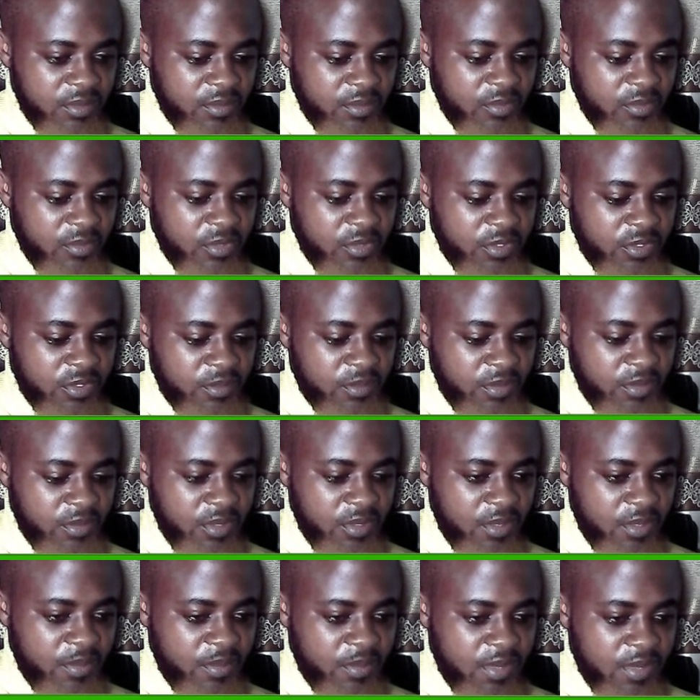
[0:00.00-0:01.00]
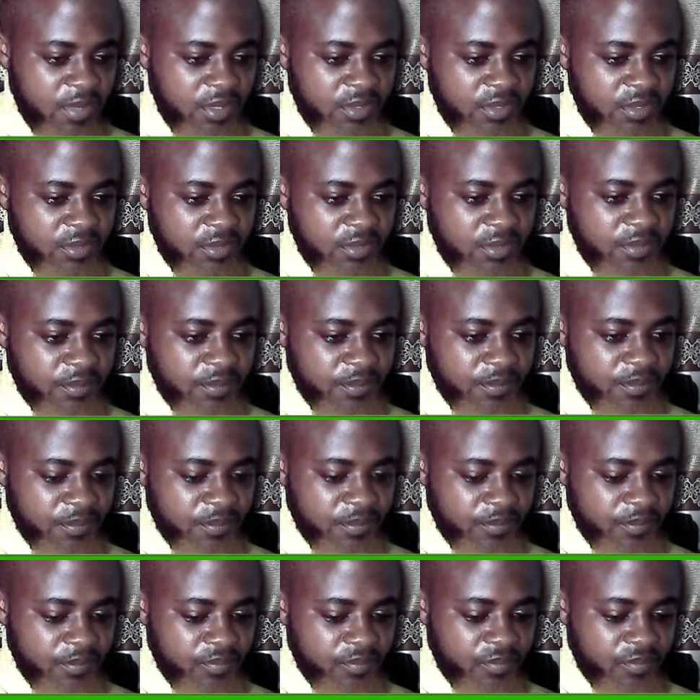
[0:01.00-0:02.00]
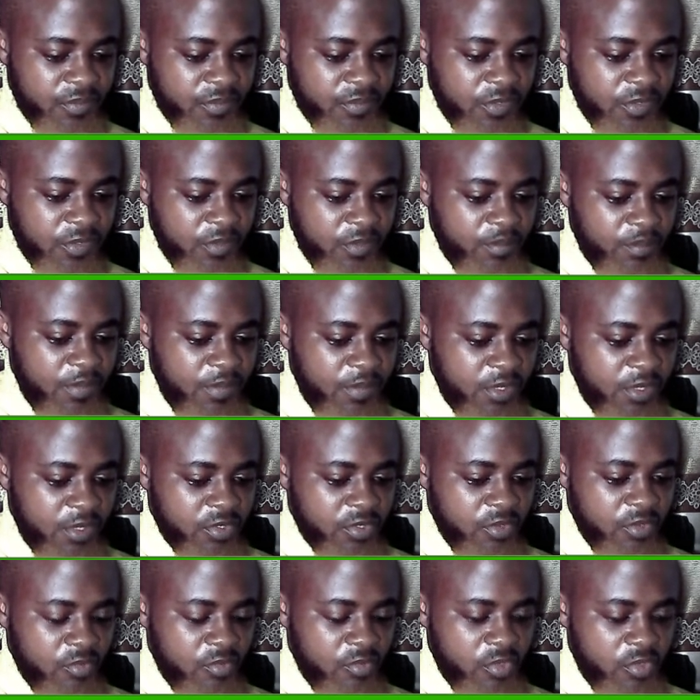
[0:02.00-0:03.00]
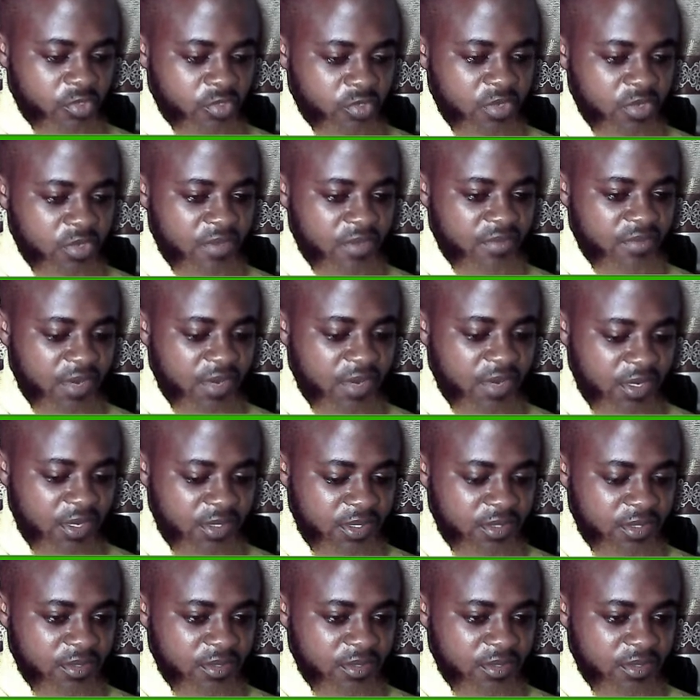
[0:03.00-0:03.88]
what is media buying based on what you have read.